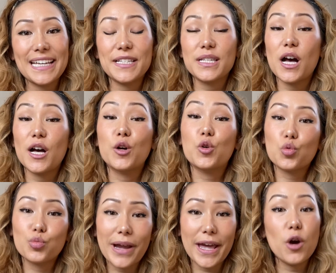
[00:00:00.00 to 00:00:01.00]
is a
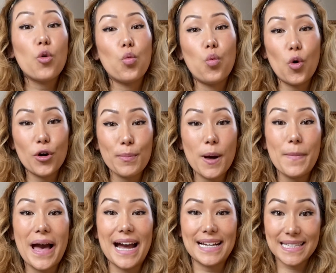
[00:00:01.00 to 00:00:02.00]
great
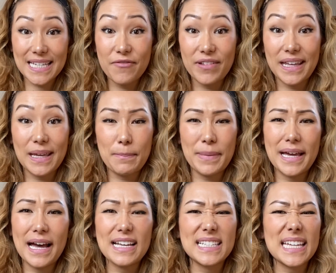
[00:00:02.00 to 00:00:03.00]
warm-up activity
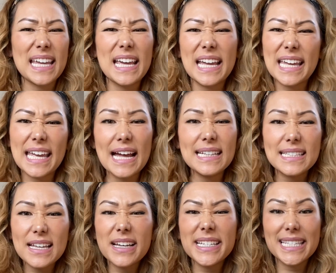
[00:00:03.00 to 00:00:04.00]
because it
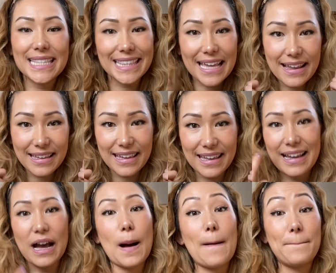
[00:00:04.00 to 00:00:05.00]
gets us
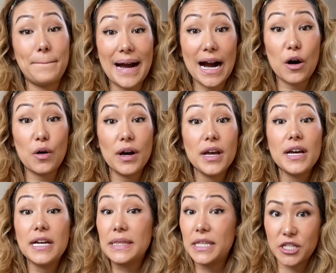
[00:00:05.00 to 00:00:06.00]
thinking about
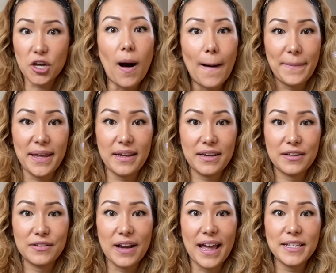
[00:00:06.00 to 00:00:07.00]
the topic,
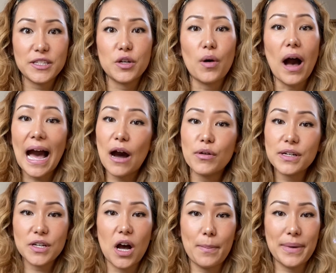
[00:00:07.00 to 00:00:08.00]
right? So our
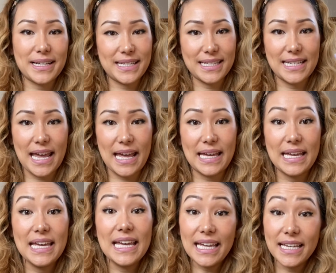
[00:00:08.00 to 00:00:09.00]
topic today
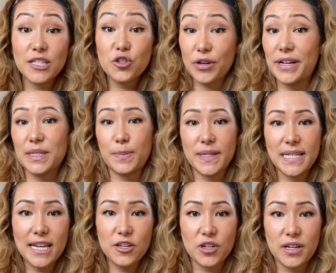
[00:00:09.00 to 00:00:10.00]
is
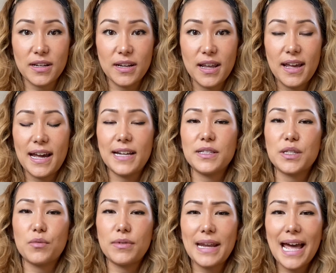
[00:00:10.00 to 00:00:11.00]
transportation. And
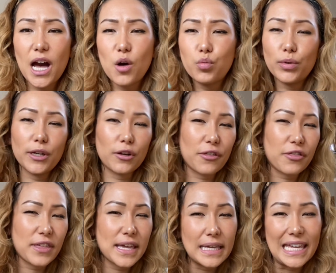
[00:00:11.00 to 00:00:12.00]
so now we are
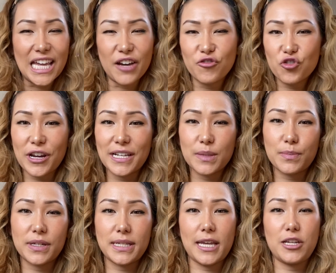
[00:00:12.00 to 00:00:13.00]
thinking of
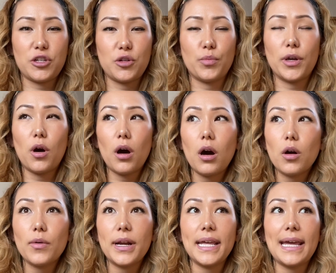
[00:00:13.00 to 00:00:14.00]
transportation. We
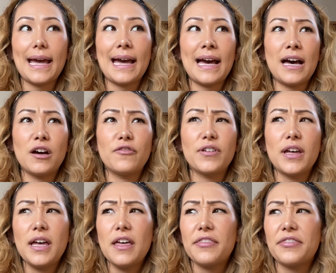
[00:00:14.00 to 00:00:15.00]
already have
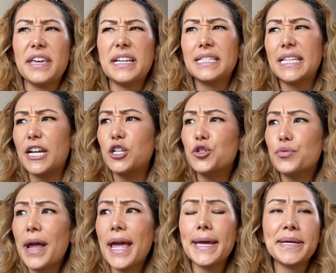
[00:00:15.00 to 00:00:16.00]
things like
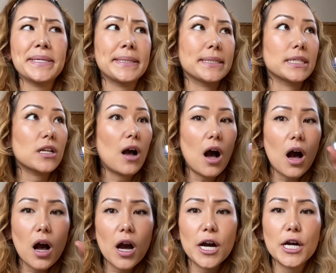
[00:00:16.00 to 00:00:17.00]
trains,
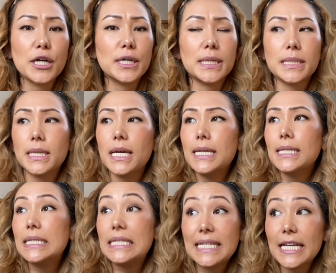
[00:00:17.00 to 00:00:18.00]
cars,
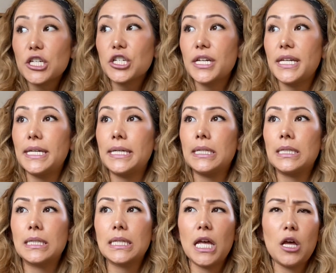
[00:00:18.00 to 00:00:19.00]
stations,